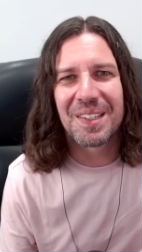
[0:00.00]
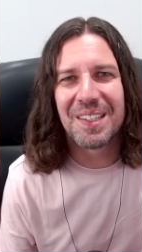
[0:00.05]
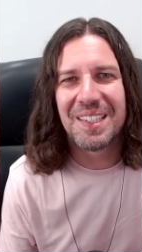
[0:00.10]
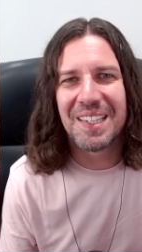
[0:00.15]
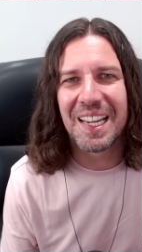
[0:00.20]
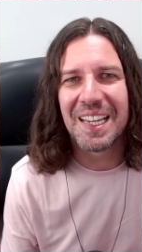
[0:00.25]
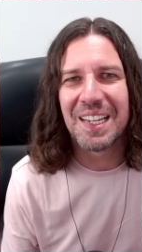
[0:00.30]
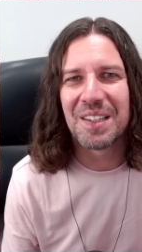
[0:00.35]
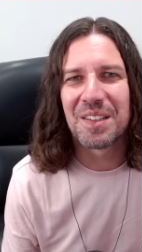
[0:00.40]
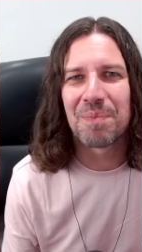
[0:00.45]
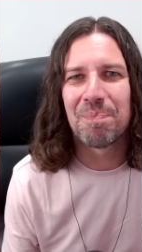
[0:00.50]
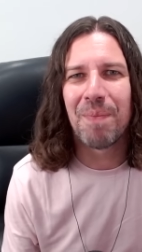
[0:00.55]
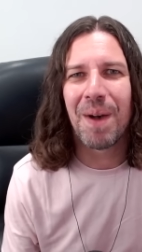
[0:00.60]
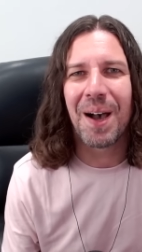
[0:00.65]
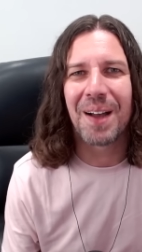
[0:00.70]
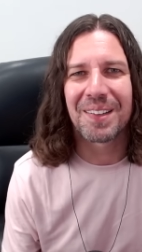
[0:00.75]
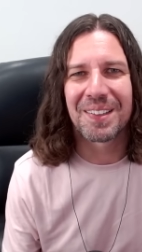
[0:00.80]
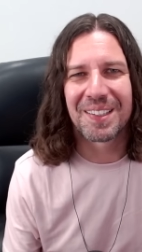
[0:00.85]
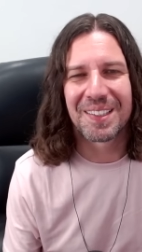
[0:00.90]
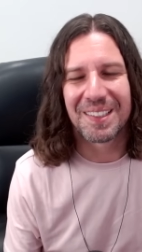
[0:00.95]
needs
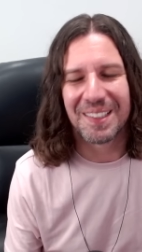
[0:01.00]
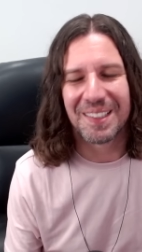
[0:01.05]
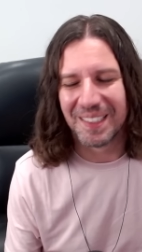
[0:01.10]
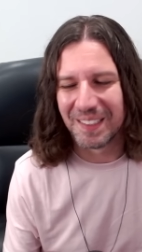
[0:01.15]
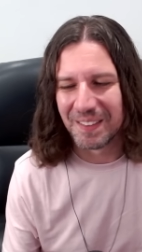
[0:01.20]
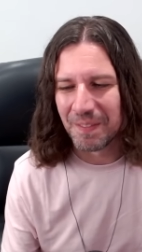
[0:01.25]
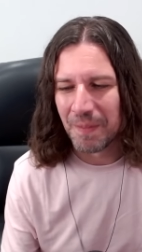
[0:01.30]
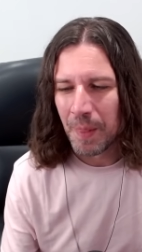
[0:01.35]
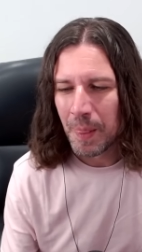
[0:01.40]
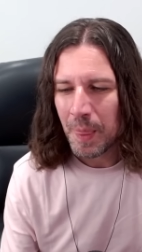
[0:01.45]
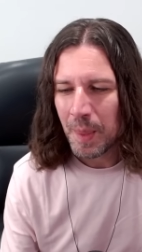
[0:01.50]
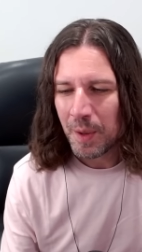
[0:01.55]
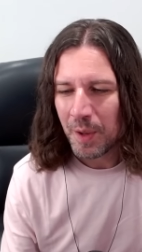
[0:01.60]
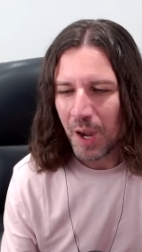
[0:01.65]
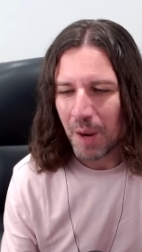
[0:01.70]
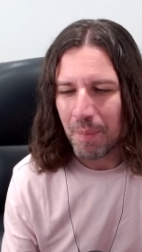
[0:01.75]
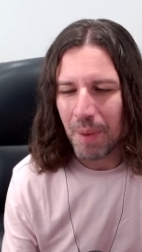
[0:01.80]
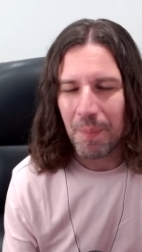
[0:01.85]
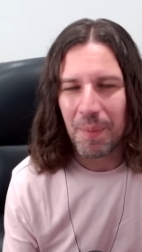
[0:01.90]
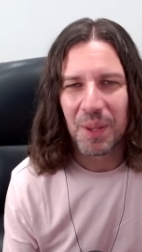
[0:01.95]
must. And I
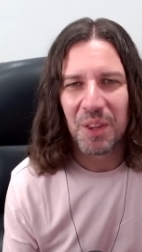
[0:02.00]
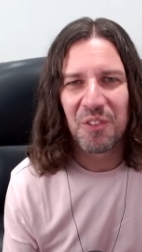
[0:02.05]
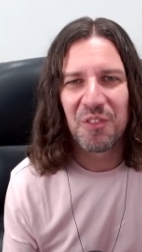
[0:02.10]
remember the